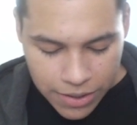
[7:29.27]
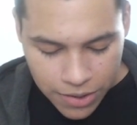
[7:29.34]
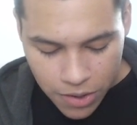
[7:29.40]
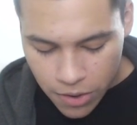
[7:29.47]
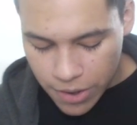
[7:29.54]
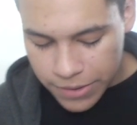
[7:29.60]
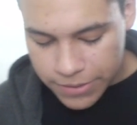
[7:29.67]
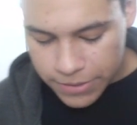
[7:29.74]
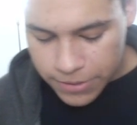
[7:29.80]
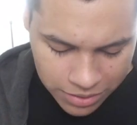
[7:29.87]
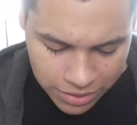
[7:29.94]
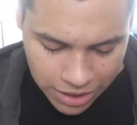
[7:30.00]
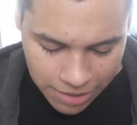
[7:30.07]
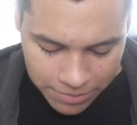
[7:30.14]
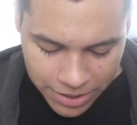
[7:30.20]
Alright,
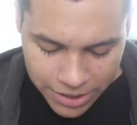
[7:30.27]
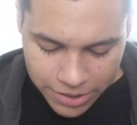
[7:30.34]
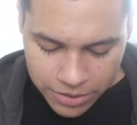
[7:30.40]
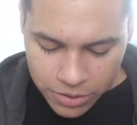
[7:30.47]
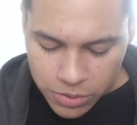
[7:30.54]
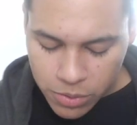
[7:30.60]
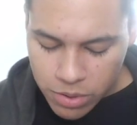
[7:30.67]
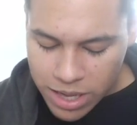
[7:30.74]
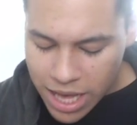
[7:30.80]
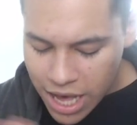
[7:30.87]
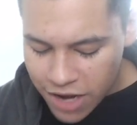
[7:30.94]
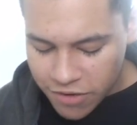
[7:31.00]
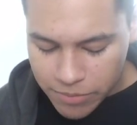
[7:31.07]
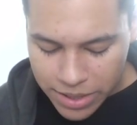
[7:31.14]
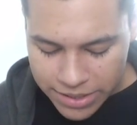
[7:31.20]
I'm getting a little
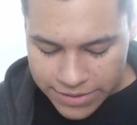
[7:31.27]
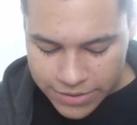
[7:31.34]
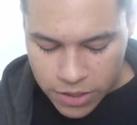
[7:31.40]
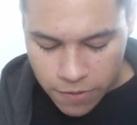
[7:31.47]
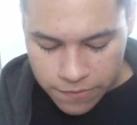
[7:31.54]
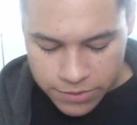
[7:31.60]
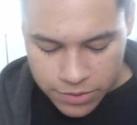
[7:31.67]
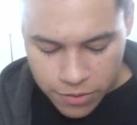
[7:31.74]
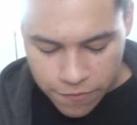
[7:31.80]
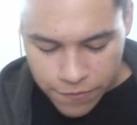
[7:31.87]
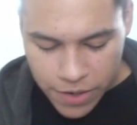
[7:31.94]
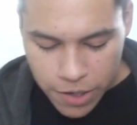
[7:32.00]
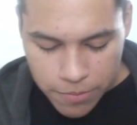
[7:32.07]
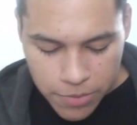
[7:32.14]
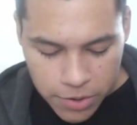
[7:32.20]
ahead of myself, so the
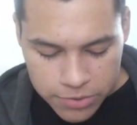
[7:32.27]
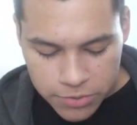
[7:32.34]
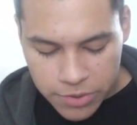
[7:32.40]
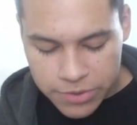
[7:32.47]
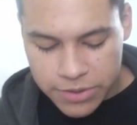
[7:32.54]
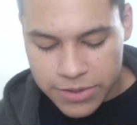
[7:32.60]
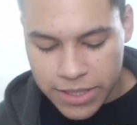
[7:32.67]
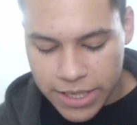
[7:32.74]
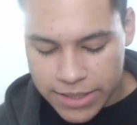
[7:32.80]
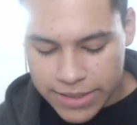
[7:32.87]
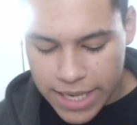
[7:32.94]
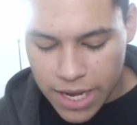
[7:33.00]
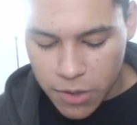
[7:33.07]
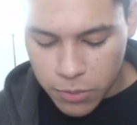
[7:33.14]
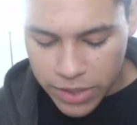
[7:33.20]
Fireball is going to take it
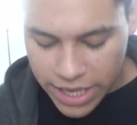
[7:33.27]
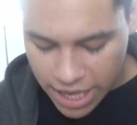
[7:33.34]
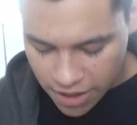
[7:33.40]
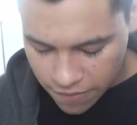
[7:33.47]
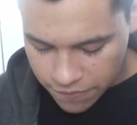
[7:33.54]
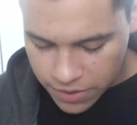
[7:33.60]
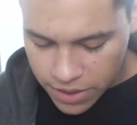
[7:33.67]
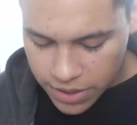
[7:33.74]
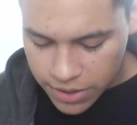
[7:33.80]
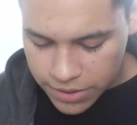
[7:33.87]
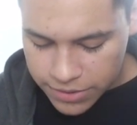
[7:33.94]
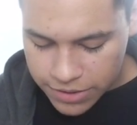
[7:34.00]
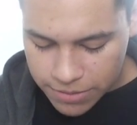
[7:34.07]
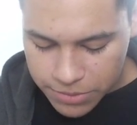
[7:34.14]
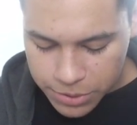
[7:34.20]
down. We have
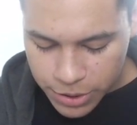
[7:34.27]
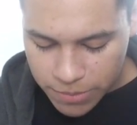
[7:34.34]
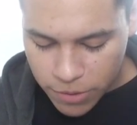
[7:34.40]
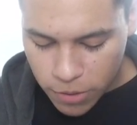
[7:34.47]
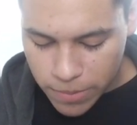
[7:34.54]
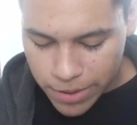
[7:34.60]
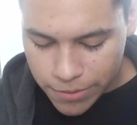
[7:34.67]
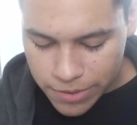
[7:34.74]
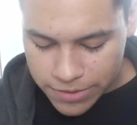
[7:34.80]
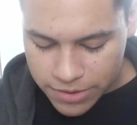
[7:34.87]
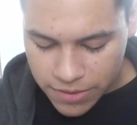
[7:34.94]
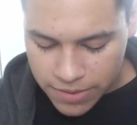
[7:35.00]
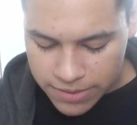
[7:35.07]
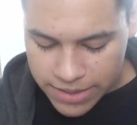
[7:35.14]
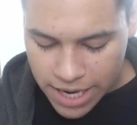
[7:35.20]
some Elite Barbarians
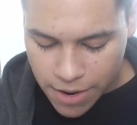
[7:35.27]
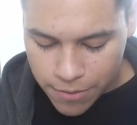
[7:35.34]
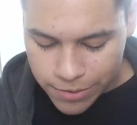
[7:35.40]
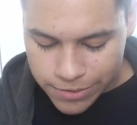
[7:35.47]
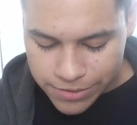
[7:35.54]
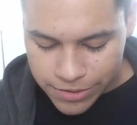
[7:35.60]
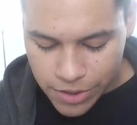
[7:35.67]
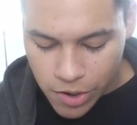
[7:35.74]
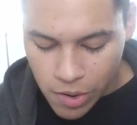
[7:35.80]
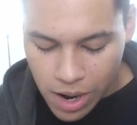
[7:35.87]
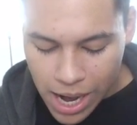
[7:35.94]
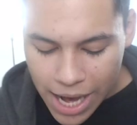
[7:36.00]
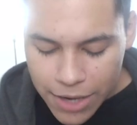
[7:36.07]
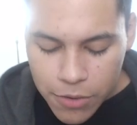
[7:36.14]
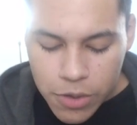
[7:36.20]
on that tower, so
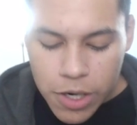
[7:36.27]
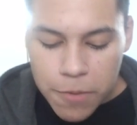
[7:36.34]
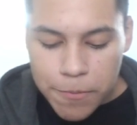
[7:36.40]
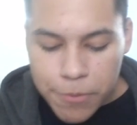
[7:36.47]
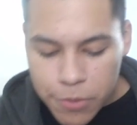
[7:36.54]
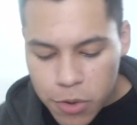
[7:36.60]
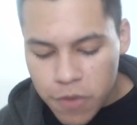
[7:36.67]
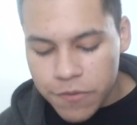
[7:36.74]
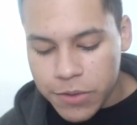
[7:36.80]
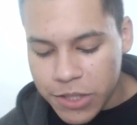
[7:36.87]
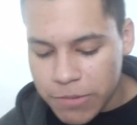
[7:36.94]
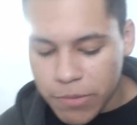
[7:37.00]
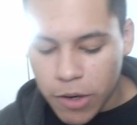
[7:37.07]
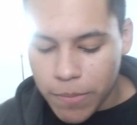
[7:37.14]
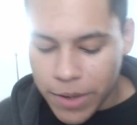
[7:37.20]
I don't approve
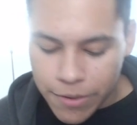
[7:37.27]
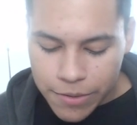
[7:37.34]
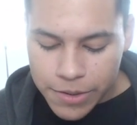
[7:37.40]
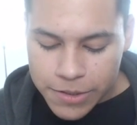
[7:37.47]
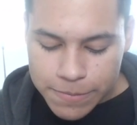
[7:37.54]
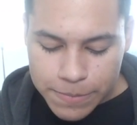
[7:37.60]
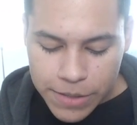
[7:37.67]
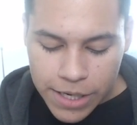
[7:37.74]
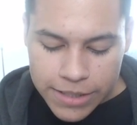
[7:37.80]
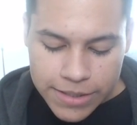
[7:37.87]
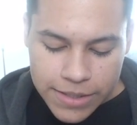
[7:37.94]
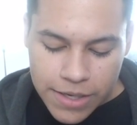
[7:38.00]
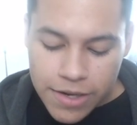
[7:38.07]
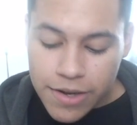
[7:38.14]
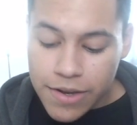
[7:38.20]
Elite Barbarians,
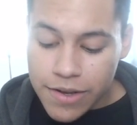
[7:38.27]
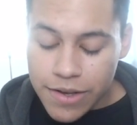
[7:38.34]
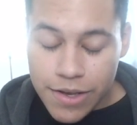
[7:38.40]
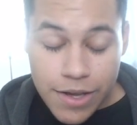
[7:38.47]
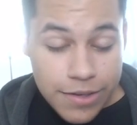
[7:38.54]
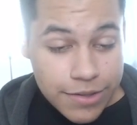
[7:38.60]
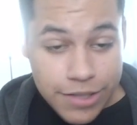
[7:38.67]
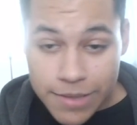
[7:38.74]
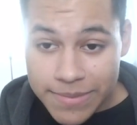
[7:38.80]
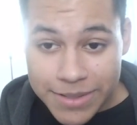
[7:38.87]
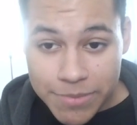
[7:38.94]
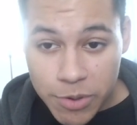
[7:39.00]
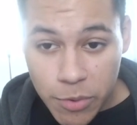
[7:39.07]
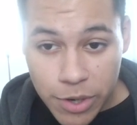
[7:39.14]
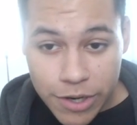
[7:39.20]
but it seems
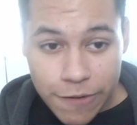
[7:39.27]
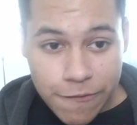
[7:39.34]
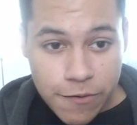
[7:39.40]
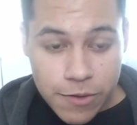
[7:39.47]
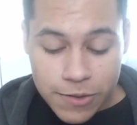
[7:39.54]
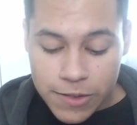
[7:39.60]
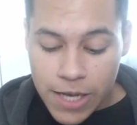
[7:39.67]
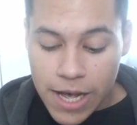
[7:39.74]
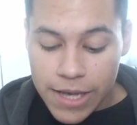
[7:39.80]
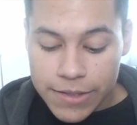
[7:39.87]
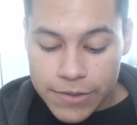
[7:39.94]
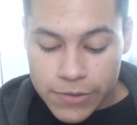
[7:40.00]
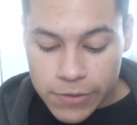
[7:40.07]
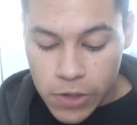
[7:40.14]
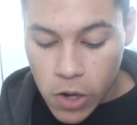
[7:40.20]
to be working for this guy,
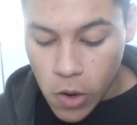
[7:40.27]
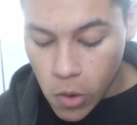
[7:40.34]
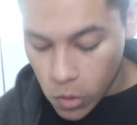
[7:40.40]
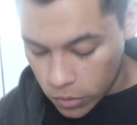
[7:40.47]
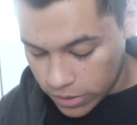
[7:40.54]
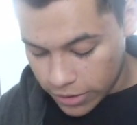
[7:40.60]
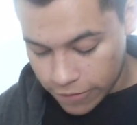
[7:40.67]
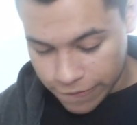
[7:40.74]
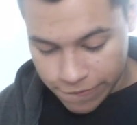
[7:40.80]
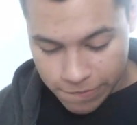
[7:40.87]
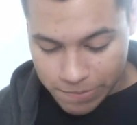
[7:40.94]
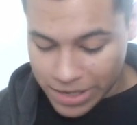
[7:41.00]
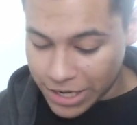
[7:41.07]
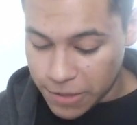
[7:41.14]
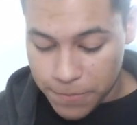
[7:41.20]
so if
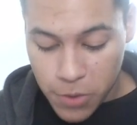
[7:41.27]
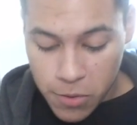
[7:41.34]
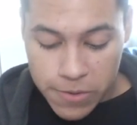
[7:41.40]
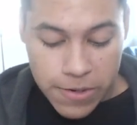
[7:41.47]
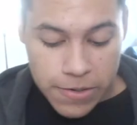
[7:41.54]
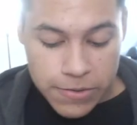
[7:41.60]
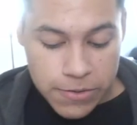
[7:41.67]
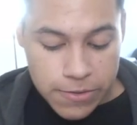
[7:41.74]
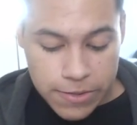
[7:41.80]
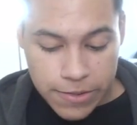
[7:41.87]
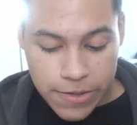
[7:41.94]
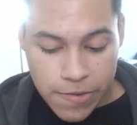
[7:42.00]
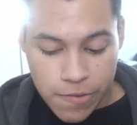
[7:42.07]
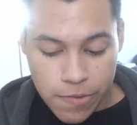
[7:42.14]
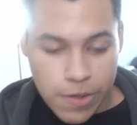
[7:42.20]
my opponent is using
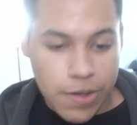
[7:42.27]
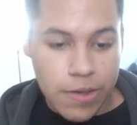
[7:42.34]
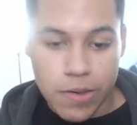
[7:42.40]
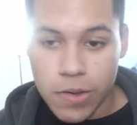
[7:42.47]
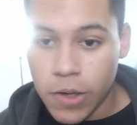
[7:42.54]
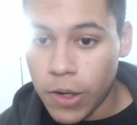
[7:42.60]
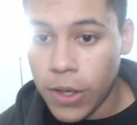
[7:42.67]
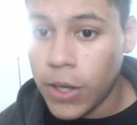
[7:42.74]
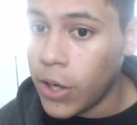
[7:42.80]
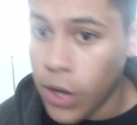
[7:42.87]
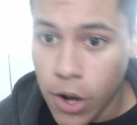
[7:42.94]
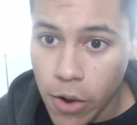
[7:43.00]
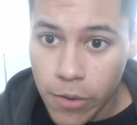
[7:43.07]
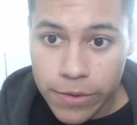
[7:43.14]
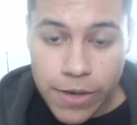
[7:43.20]
it, then
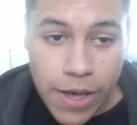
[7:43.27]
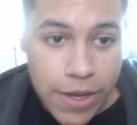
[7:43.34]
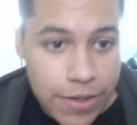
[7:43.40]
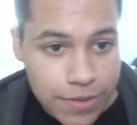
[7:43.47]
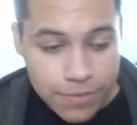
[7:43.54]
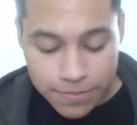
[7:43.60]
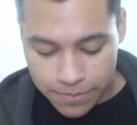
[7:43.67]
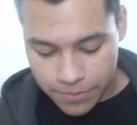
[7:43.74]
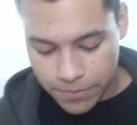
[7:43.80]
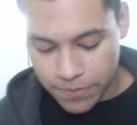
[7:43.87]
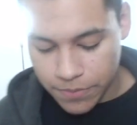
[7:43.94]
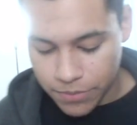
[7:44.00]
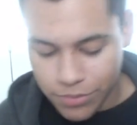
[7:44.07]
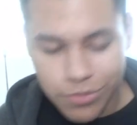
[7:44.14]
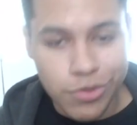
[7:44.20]
okay,
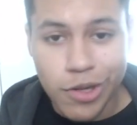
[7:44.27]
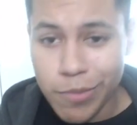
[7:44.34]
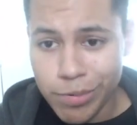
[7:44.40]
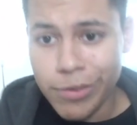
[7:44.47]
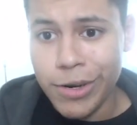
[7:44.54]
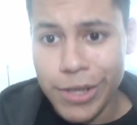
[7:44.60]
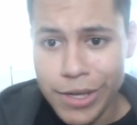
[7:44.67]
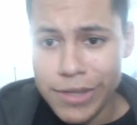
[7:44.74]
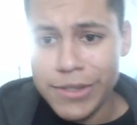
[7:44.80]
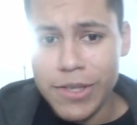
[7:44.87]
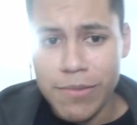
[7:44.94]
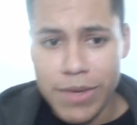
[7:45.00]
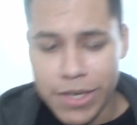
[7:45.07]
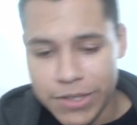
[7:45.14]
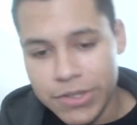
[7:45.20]
they're pretty good
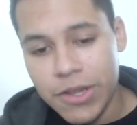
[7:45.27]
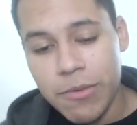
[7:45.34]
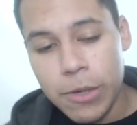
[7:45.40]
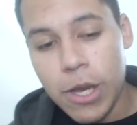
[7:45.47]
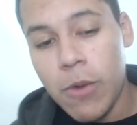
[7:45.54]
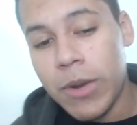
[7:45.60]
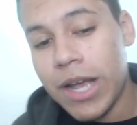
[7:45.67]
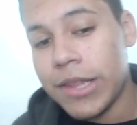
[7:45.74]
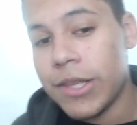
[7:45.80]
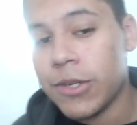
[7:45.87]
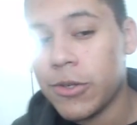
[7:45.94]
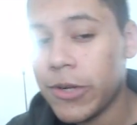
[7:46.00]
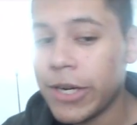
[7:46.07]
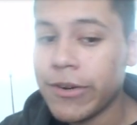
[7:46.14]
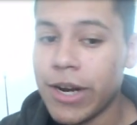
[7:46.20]
to me. So there we go. We got the
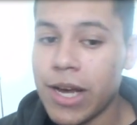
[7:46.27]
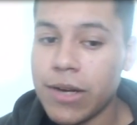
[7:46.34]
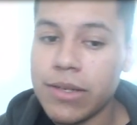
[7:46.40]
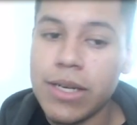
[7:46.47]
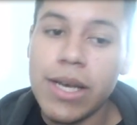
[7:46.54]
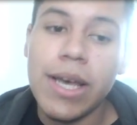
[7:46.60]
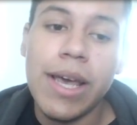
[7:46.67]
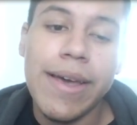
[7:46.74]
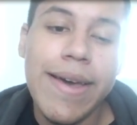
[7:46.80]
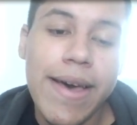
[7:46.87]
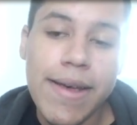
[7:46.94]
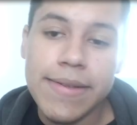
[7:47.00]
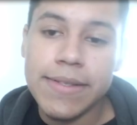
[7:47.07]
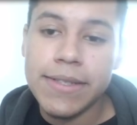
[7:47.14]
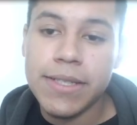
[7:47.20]
three crown
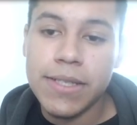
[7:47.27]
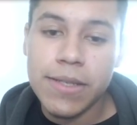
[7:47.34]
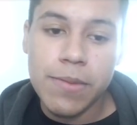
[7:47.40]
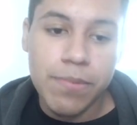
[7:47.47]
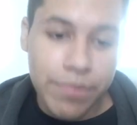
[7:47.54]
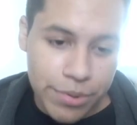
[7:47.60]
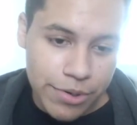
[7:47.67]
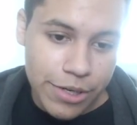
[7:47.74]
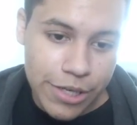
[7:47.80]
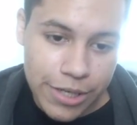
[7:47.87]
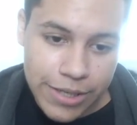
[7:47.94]
and pretty good